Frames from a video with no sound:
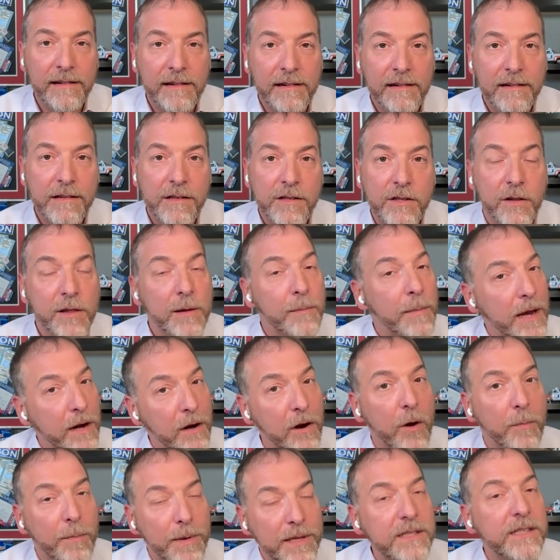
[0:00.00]
So they better
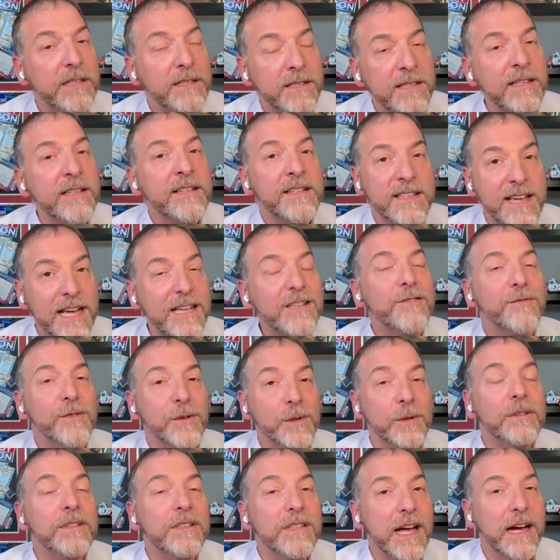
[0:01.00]
hope it's a
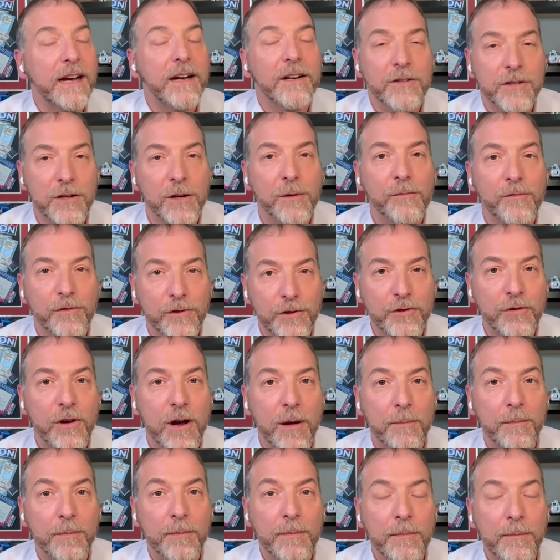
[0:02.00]
successful second term for
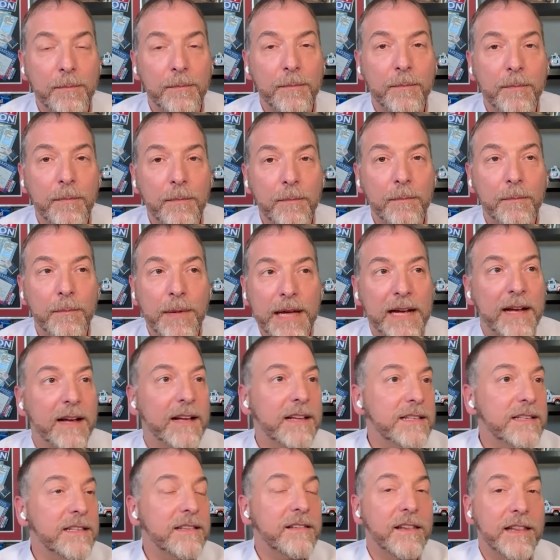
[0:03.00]
Trump,
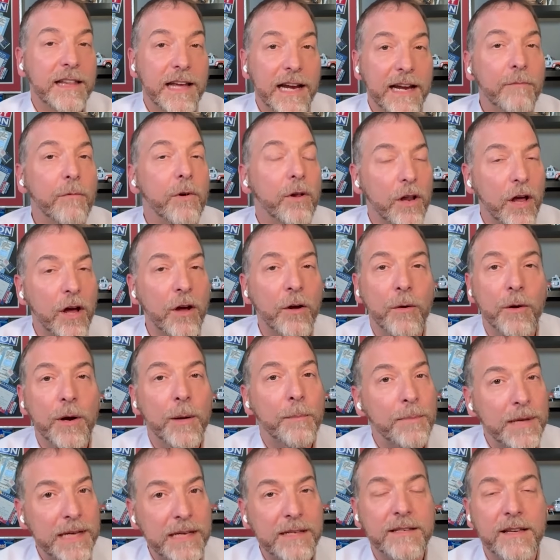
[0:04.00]
because they will own a
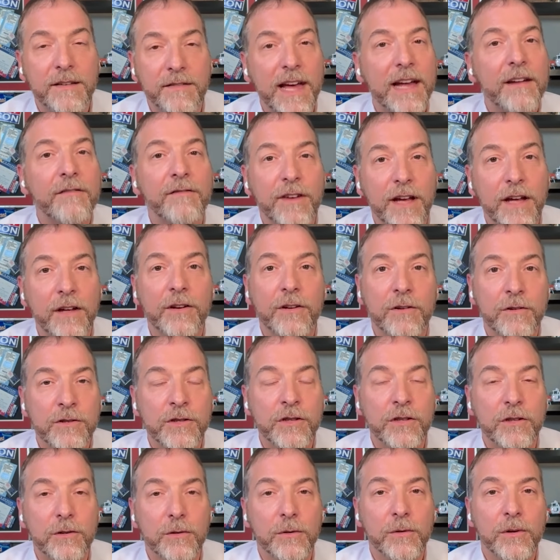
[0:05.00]
piece of that failure
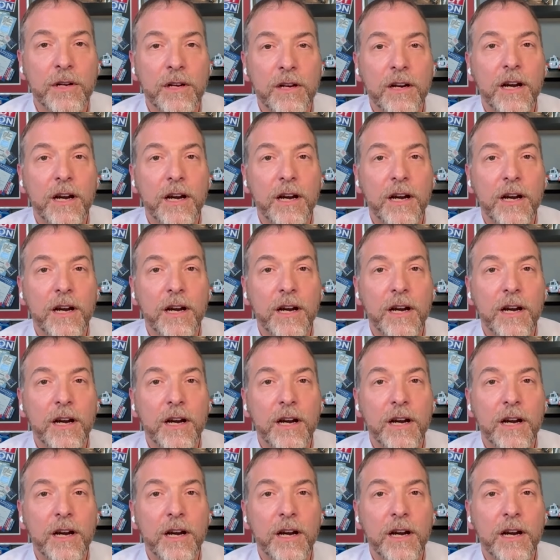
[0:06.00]
too.